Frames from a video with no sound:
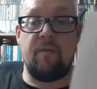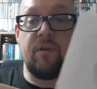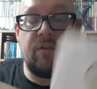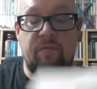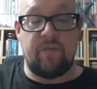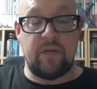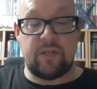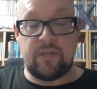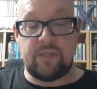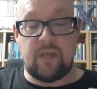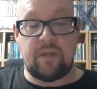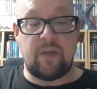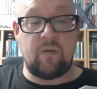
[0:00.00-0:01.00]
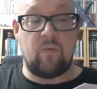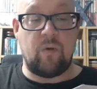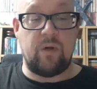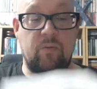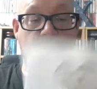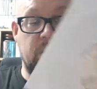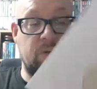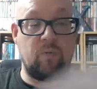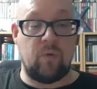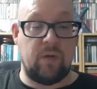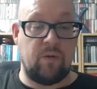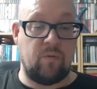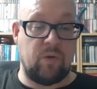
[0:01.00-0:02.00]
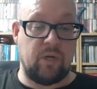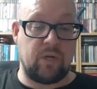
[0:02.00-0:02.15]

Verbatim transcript: original versions I think were, were, were,